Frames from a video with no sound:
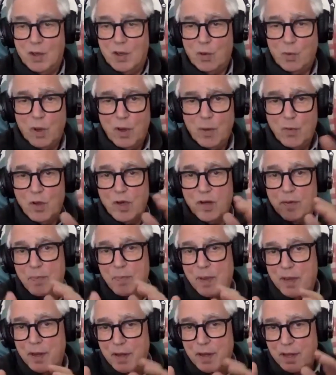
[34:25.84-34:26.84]
we would have
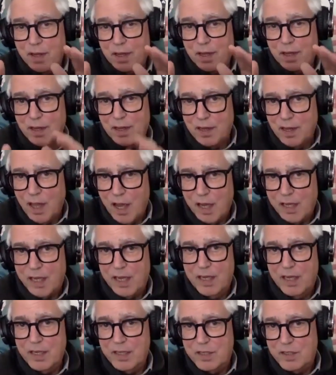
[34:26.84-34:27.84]
been
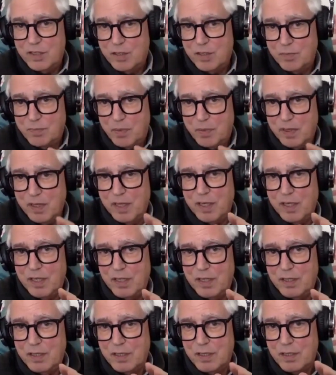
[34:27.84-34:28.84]
lucky to
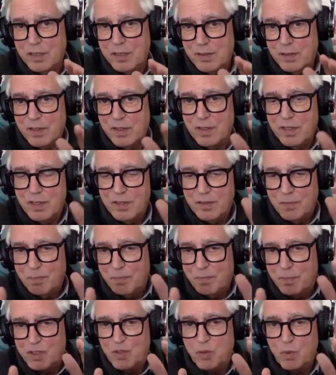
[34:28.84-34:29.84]
be
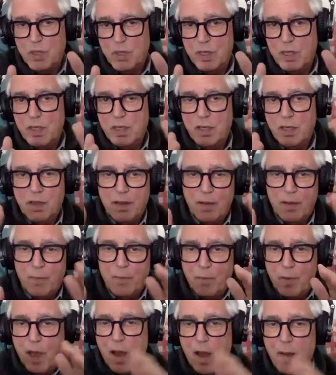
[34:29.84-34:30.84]
between uh,
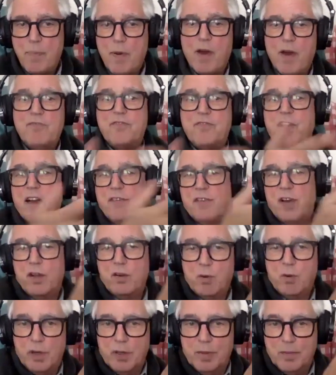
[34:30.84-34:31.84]
above
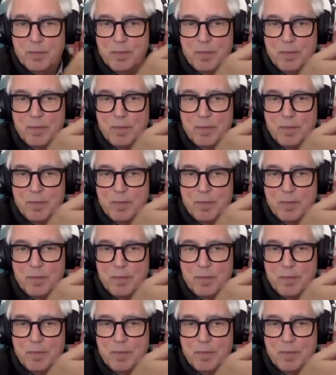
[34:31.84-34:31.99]
500,